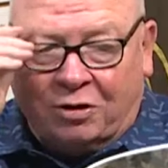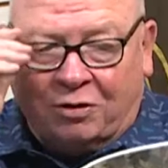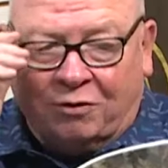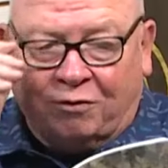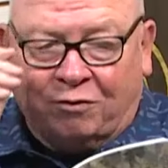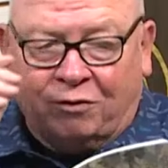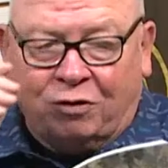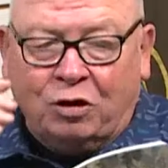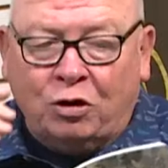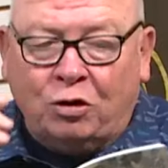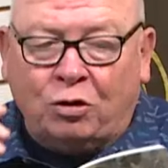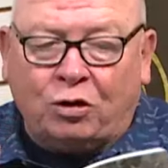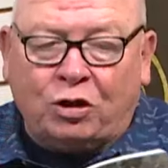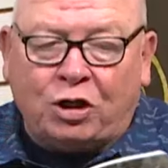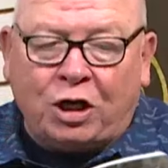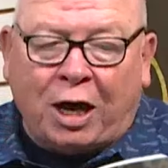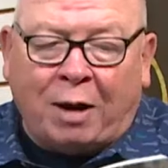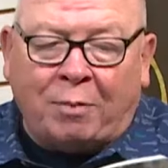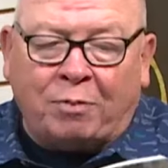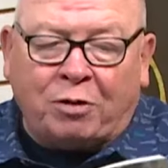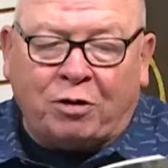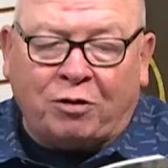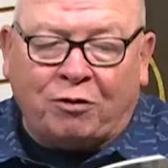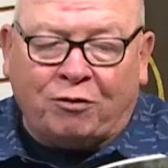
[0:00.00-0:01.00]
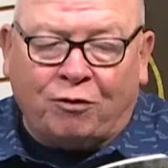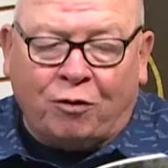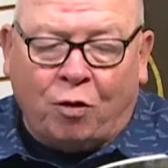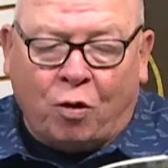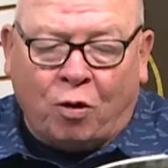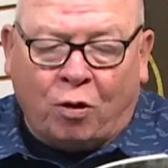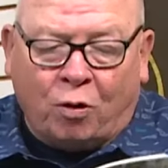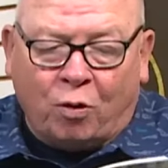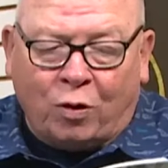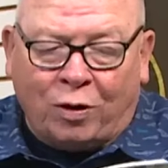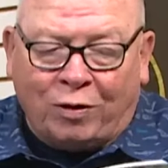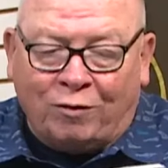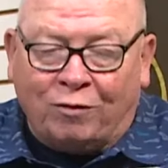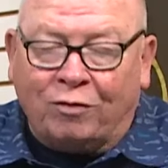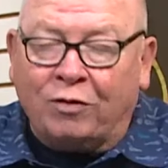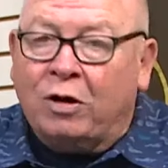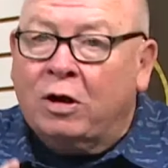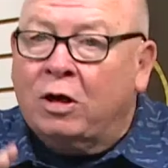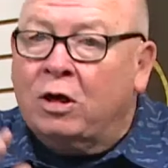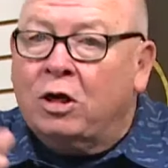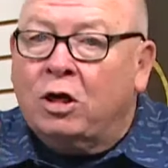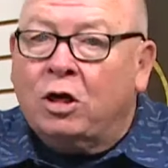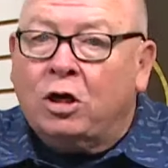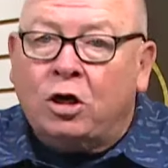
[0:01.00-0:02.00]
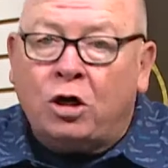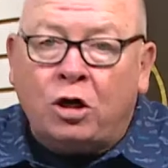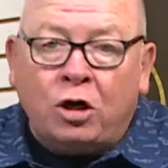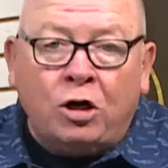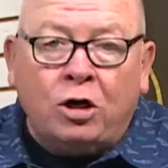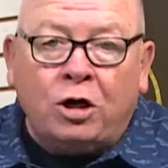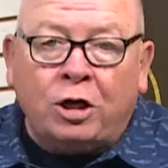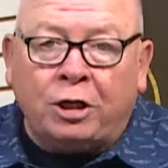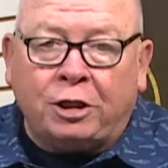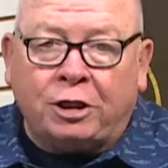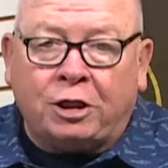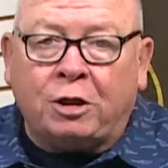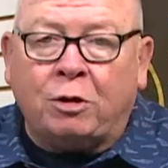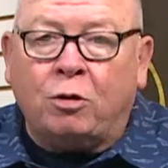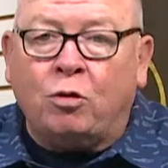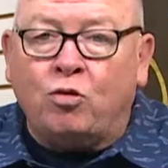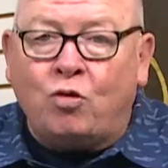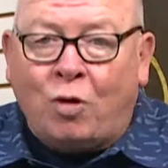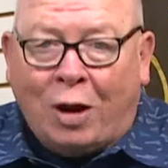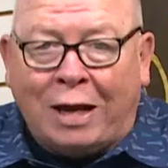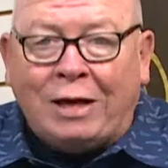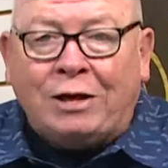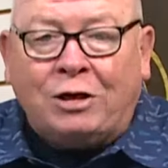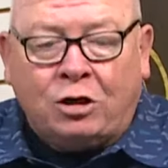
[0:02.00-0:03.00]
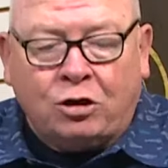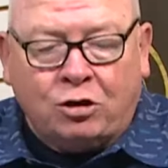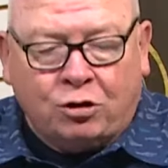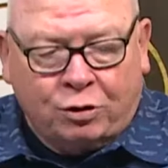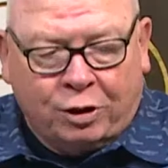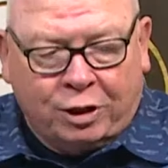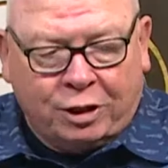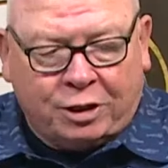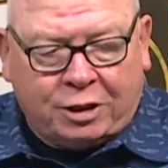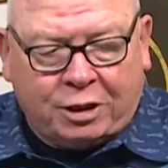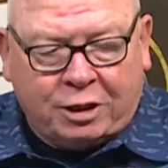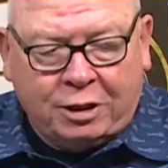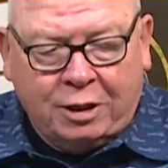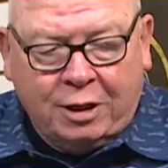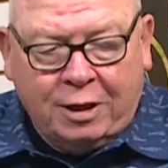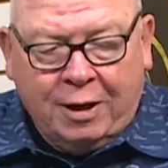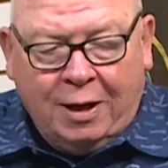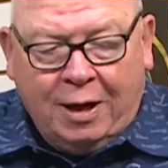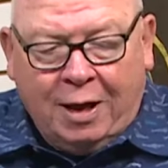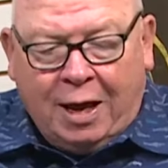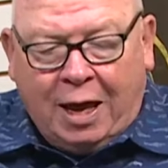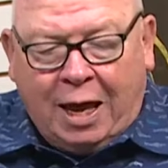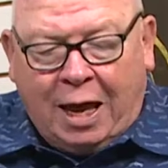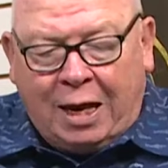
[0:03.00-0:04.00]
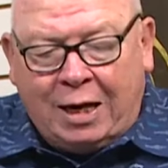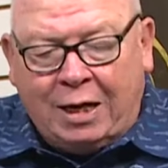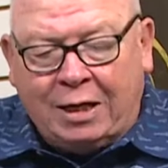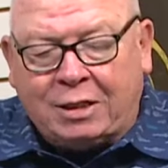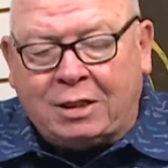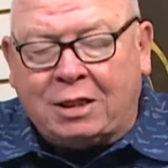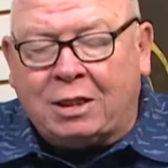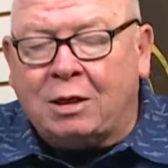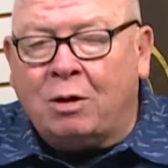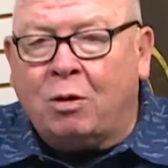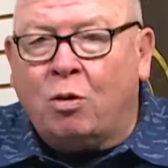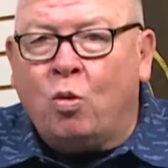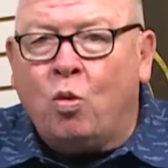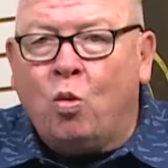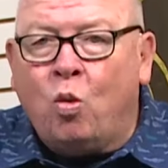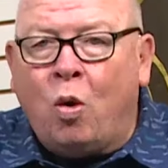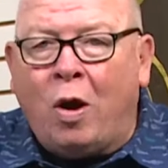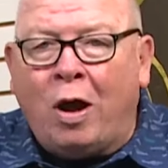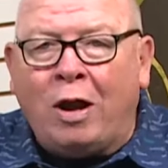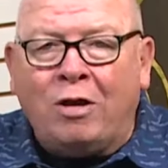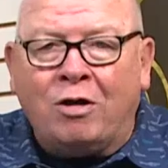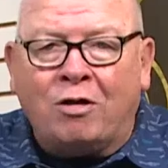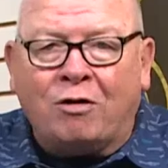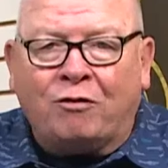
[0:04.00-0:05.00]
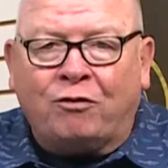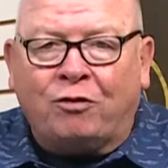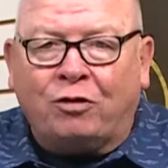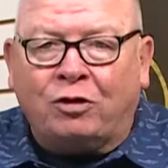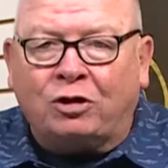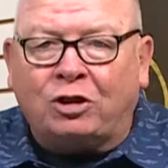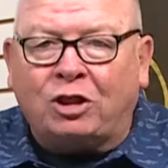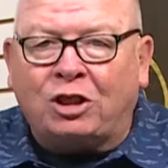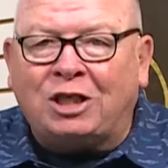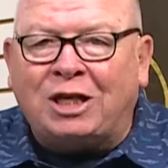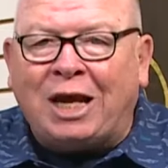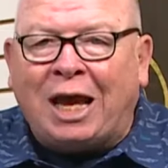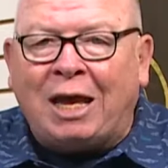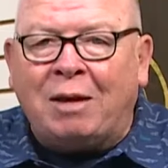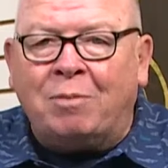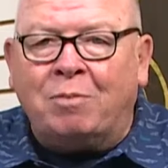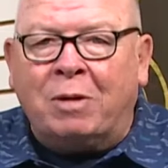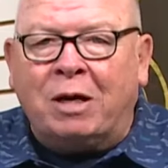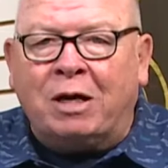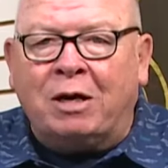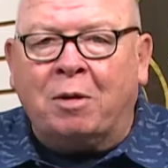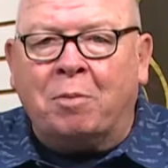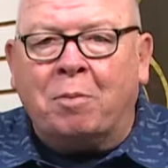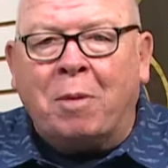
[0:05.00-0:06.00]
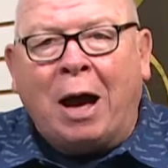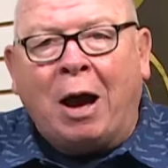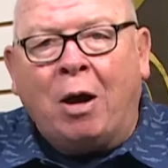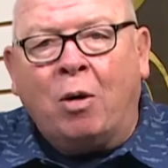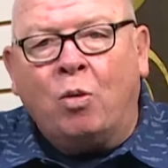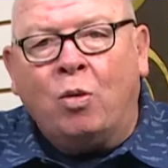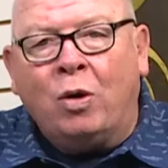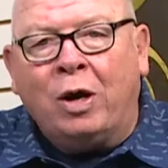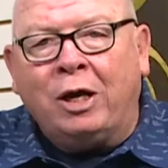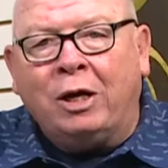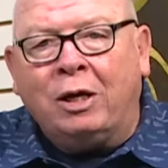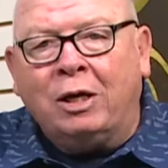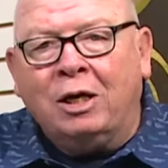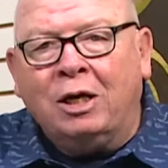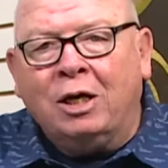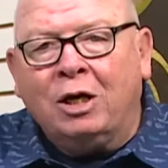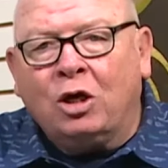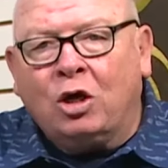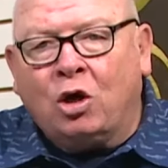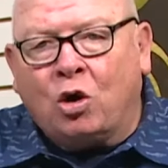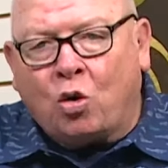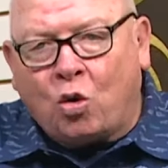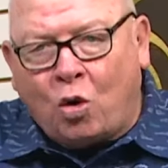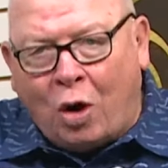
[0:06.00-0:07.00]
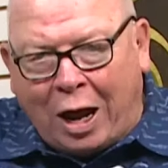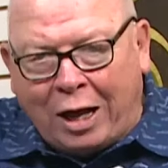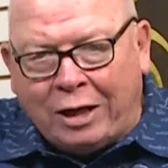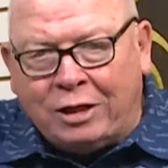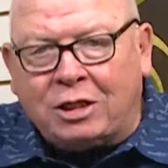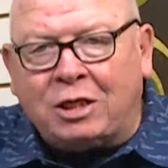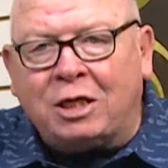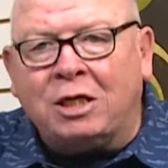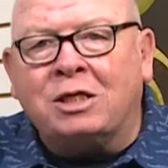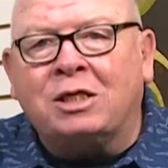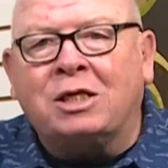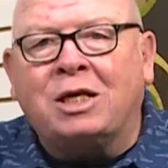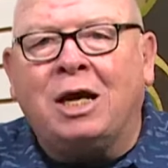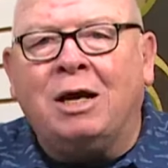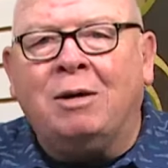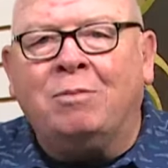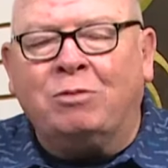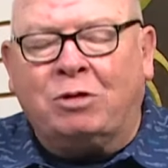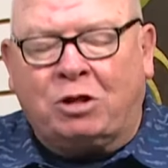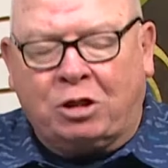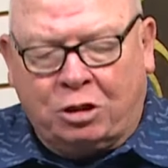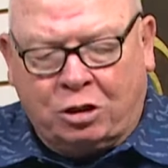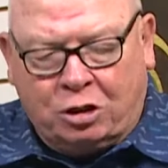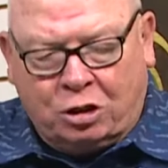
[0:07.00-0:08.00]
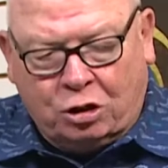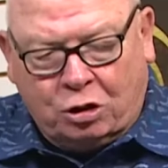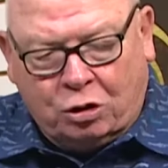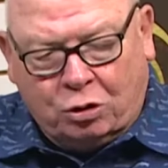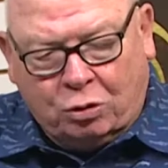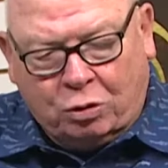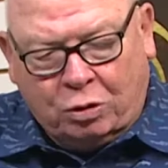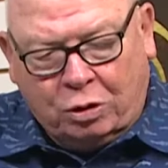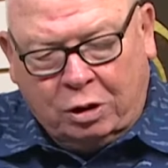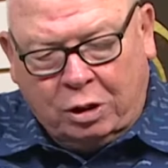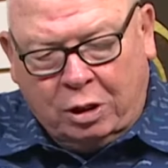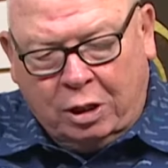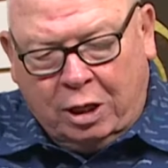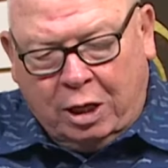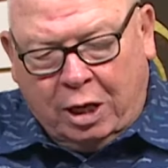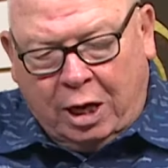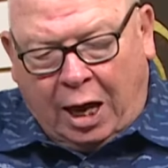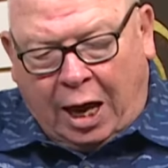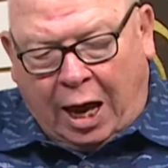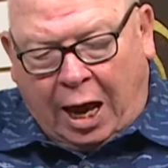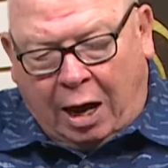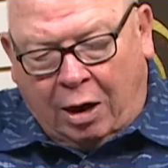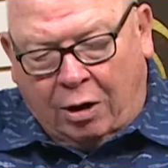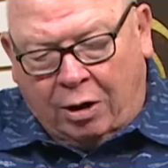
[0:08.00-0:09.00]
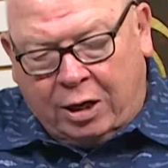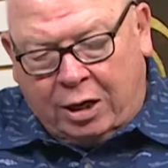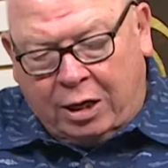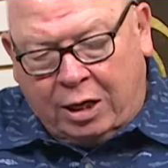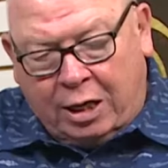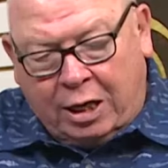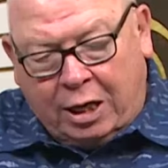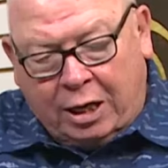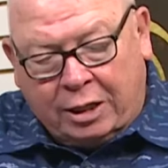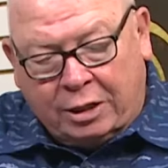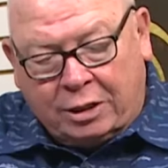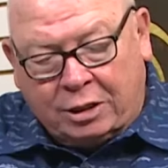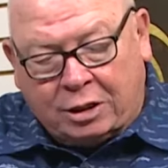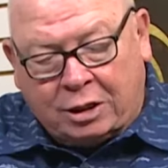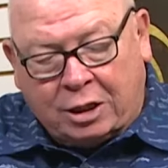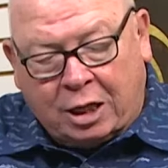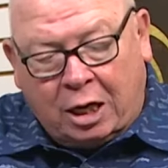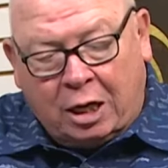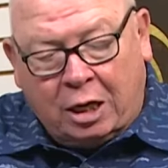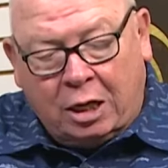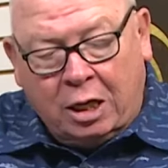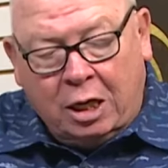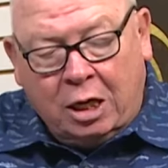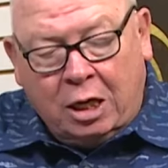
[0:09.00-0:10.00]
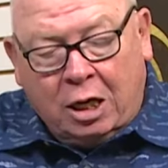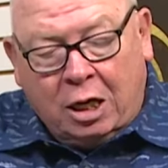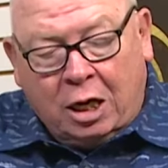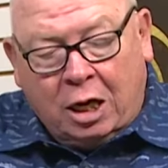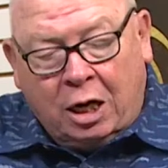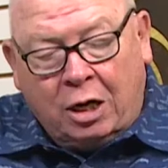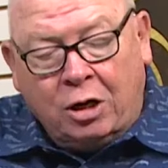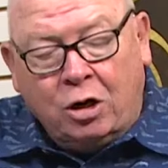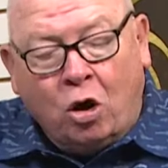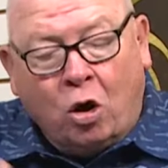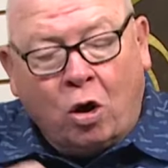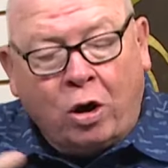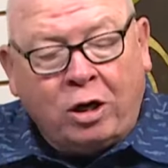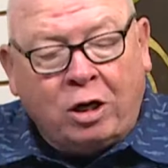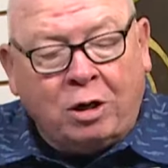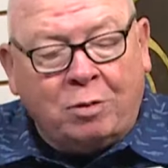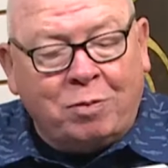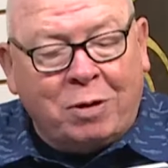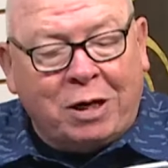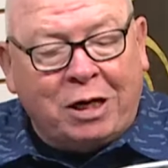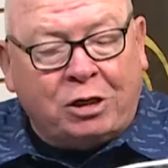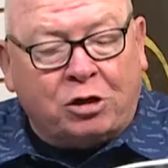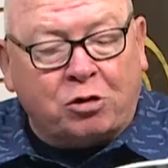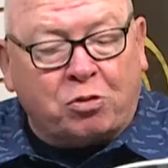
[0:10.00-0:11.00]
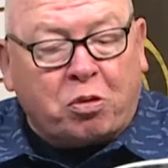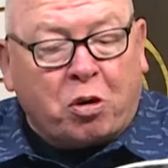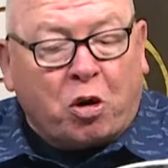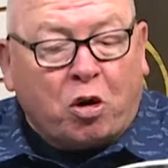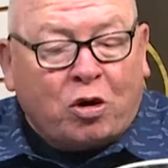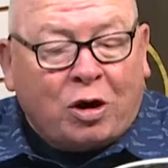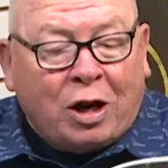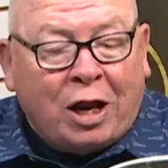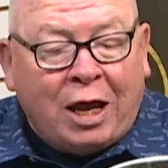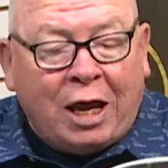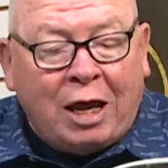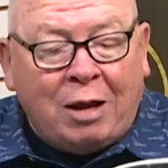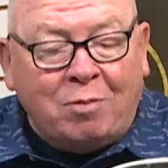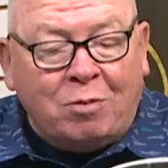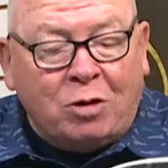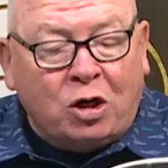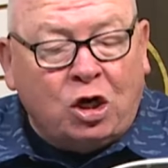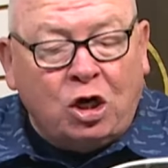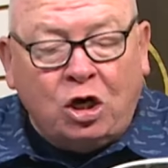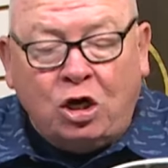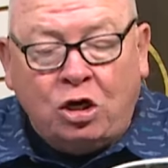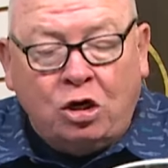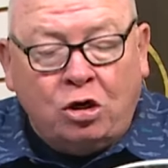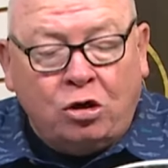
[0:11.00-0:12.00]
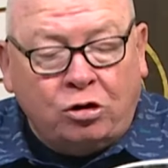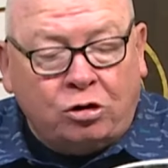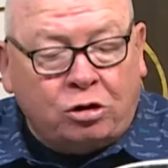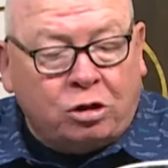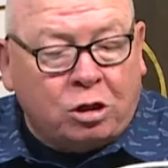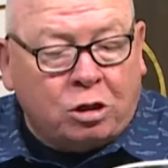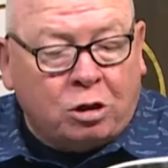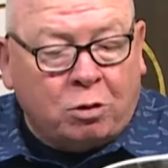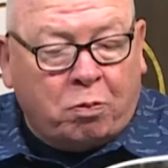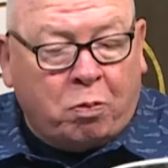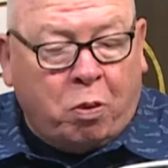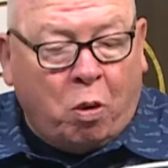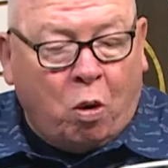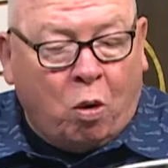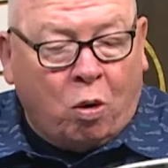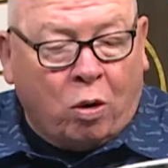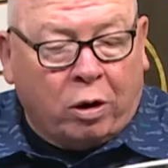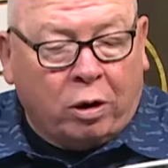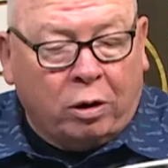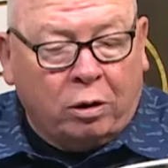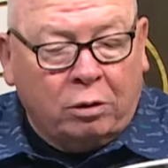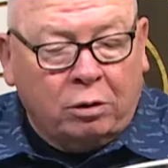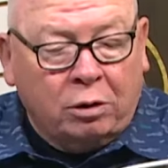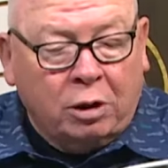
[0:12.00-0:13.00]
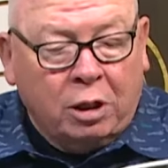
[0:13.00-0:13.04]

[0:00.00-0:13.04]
of Luke chapter four, we've heard it read to us, and it's a wonderful statement about what Christ has come to do. How he has uh, anointed me to proclaim good news to the poor.